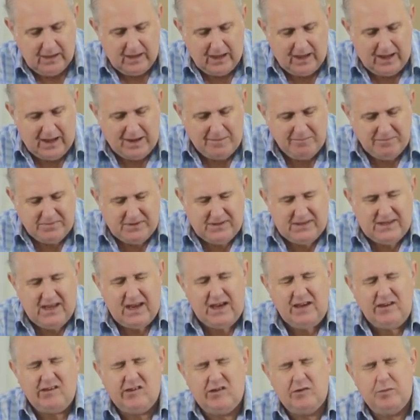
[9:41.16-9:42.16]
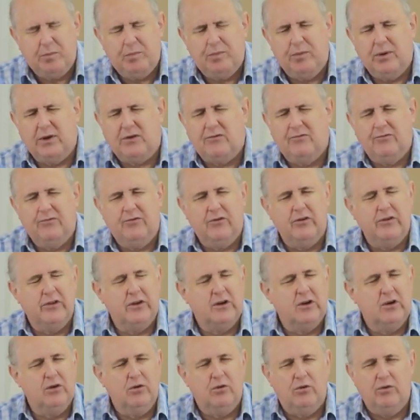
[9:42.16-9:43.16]
I'm desperate for the
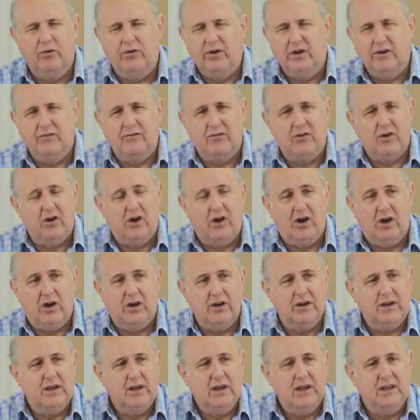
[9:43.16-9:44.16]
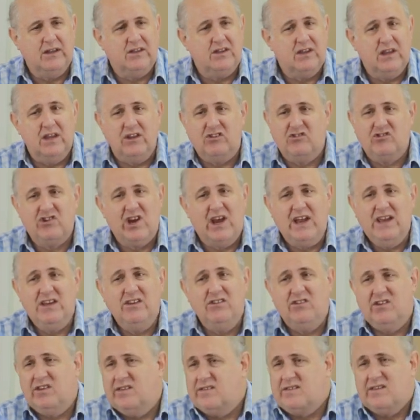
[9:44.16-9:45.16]
glory of God. It
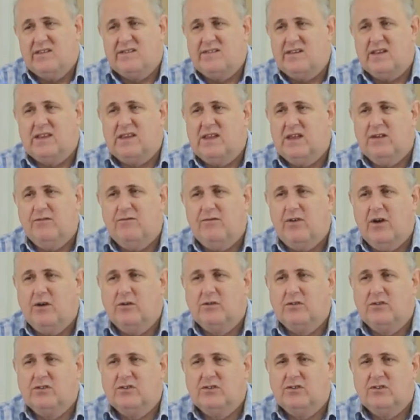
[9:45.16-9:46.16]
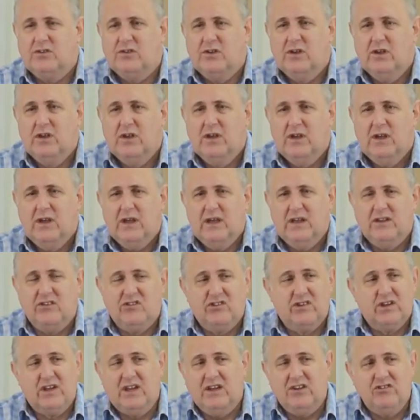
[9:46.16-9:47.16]
changes the city, folks.
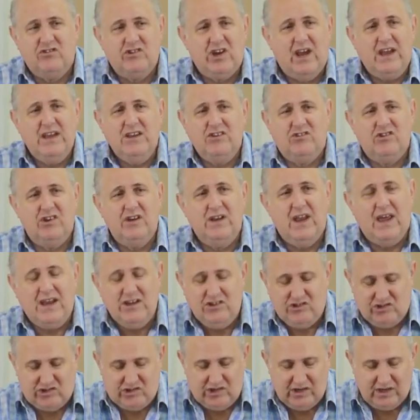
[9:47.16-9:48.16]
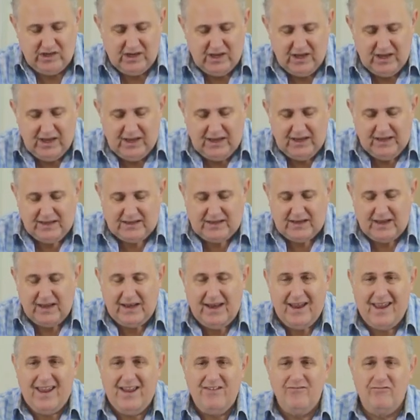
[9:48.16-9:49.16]
It can change a nation. It can
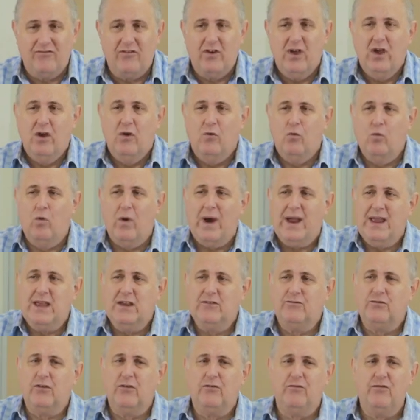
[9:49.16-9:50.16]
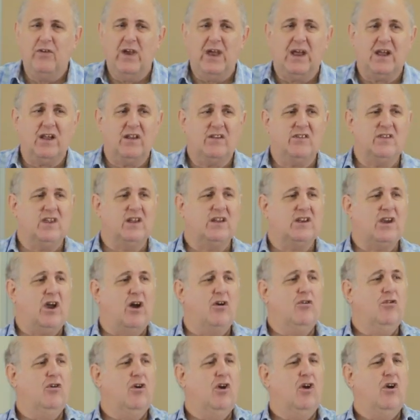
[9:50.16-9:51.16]
have wave effects that
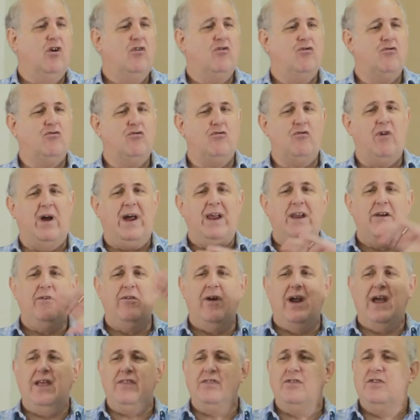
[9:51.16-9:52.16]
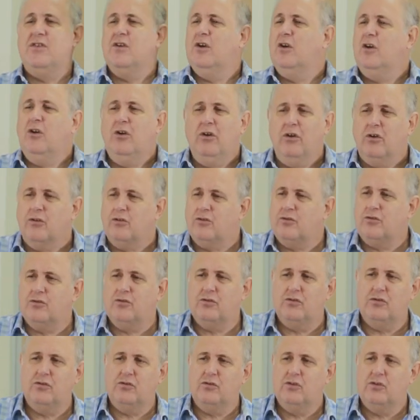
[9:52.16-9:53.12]
go right around the earth.